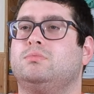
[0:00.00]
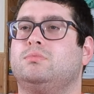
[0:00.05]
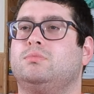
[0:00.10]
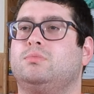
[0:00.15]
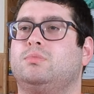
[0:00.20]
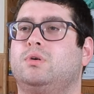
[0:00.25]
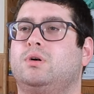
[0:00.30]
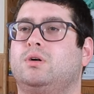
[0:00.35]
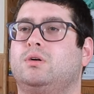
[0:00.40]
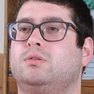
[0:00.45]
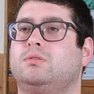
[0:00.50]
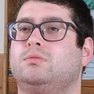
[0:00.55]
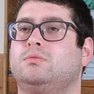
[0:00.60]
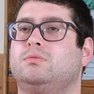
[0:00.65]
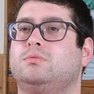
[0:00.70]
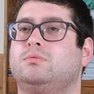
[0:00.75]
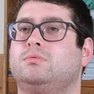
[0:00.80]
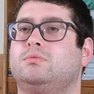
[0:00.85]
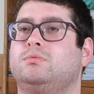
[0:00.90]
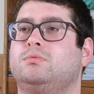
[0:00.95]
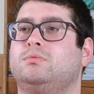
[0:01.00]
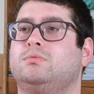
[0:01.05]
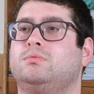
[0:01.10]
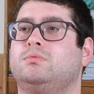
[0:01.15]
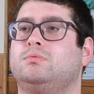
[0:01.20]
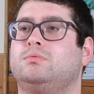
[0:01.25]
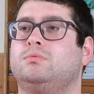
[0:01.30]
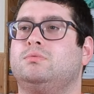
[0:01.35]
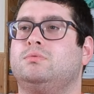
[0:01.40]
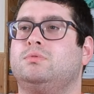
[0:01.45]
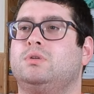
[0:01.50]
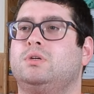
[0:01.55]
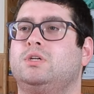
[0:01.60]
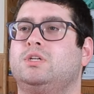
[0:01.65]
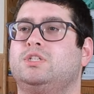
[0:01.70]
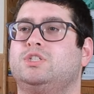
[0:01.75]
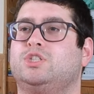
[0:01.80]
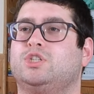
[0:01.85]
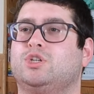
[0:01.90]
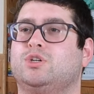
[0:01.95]
Well, no matter where you were.
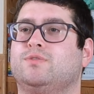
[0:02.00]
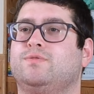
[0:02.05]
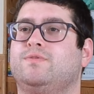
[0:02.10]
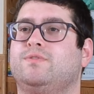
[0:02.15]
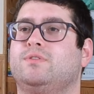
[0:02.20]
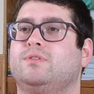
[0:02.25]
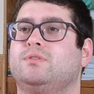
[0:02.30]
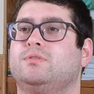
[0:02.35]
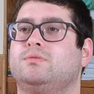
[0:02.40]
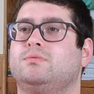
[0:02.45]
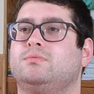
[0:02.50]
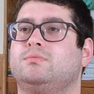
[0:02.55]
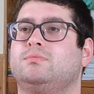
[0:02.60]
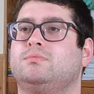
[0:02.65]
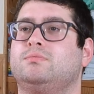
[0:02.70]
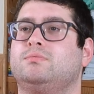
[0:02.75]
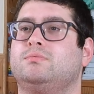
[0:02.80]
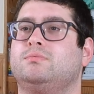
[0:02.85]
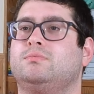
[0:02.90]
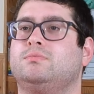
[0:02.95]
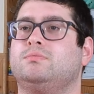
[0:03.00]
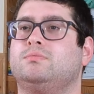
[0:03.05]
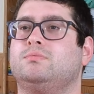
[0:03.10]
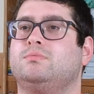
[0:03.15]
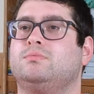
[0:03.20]
Surf. You could hear it.